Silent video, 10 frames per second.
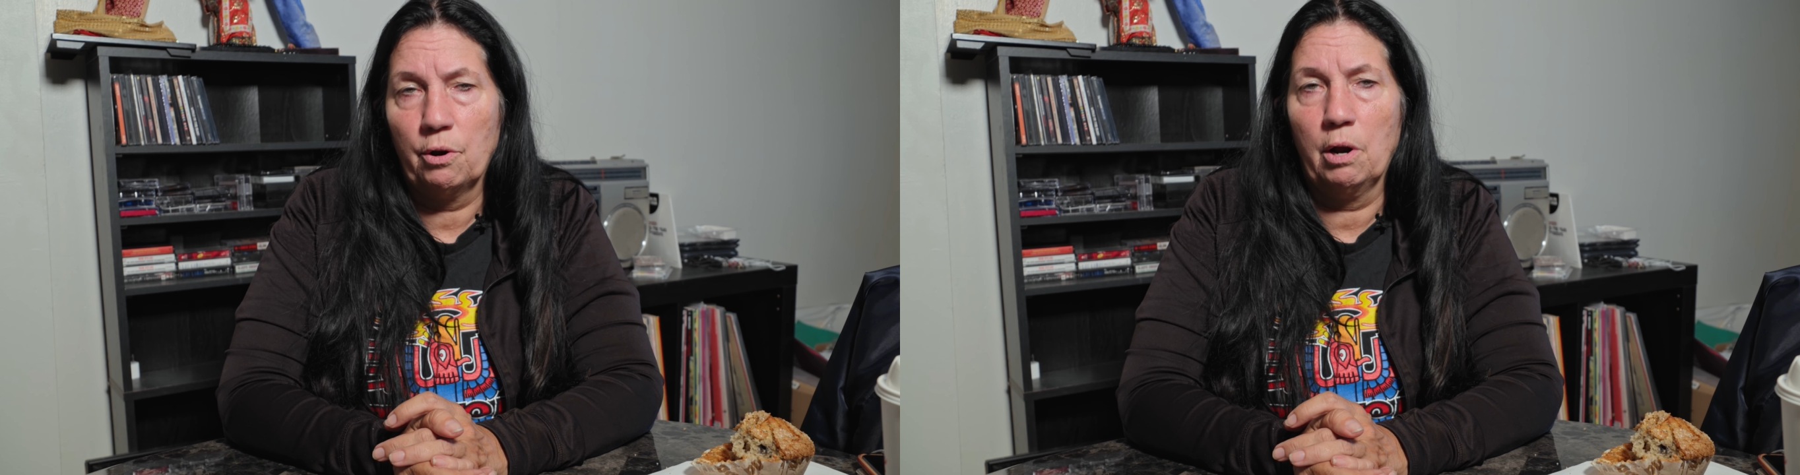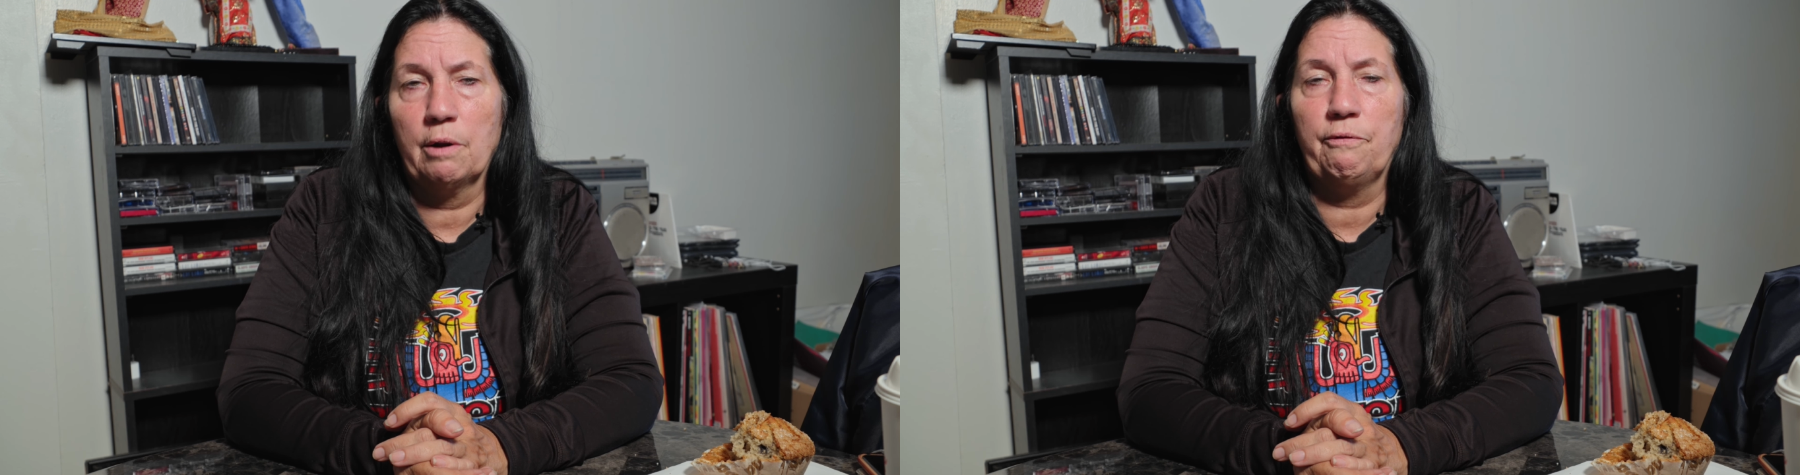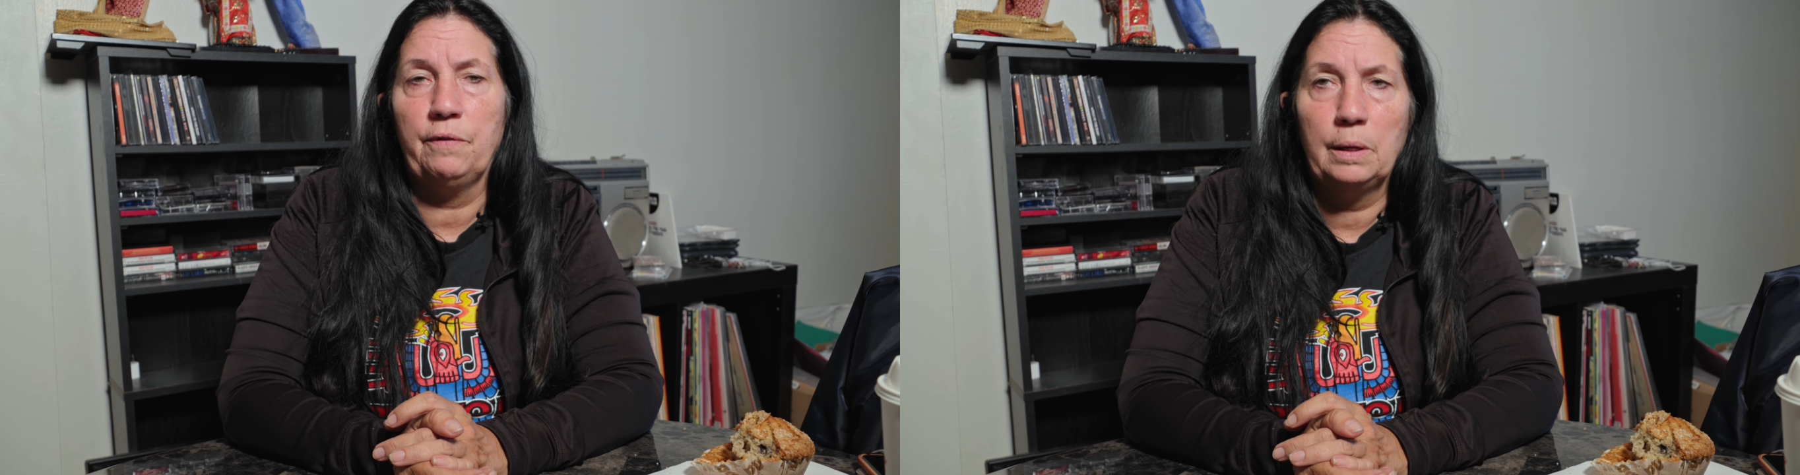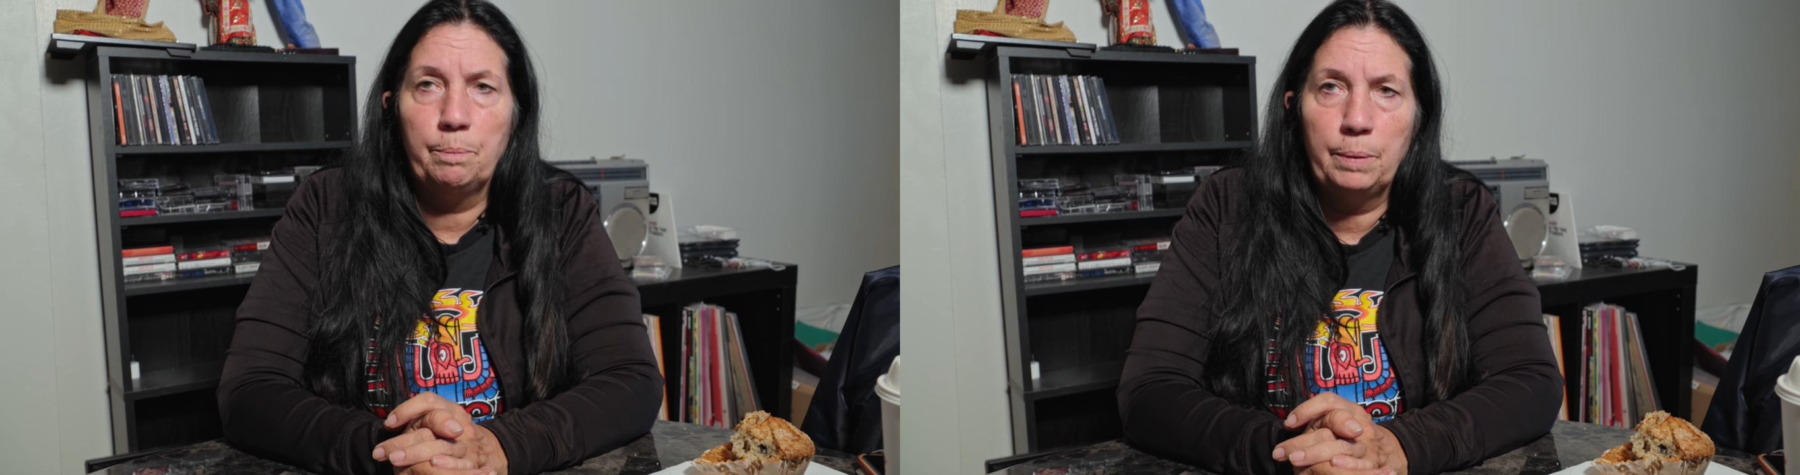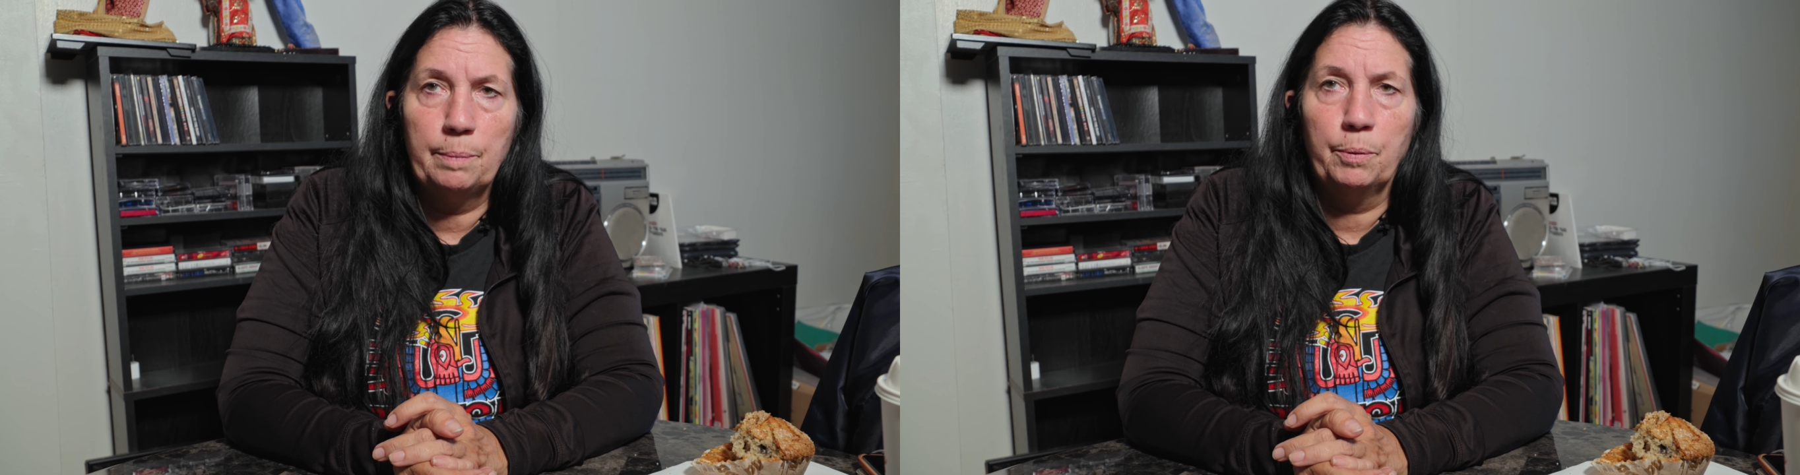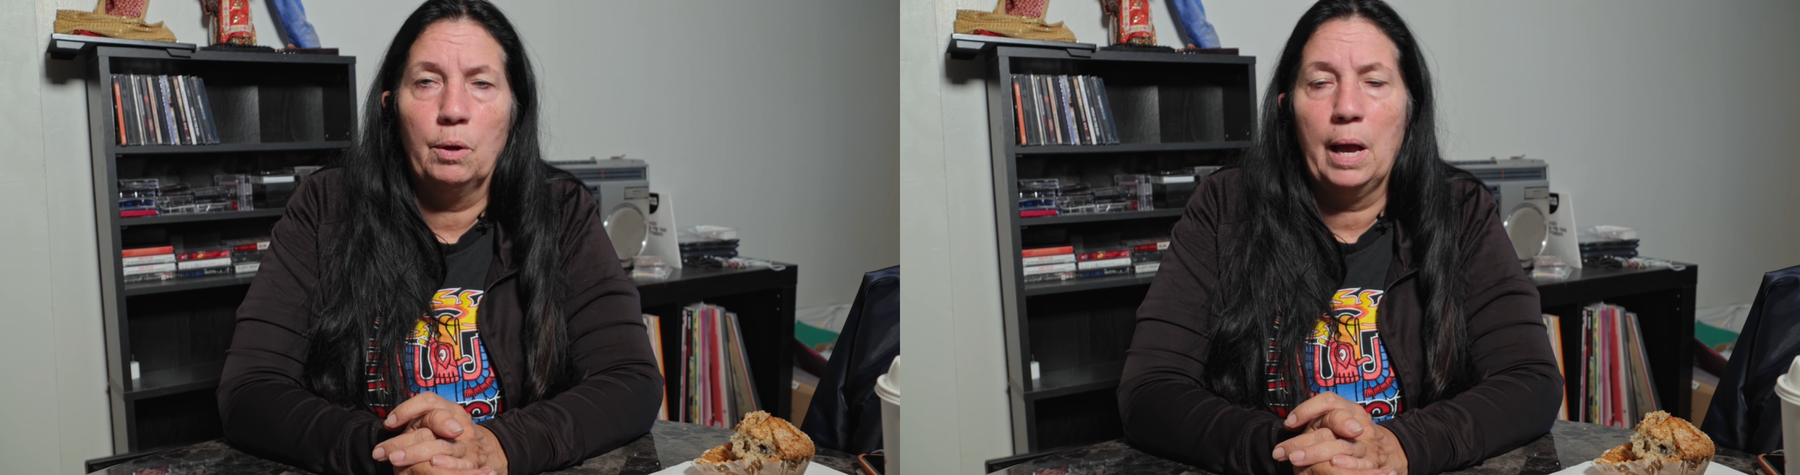how to feed people,